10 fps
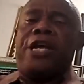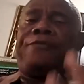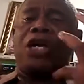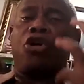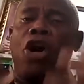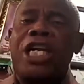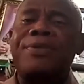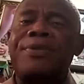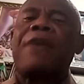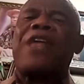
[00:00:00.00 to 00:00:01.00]
The God
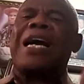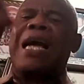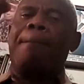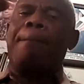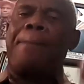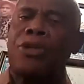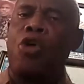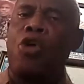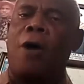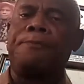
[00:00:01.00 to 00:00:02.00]
Himself that can back
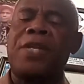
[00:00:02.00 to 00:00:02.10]
you up.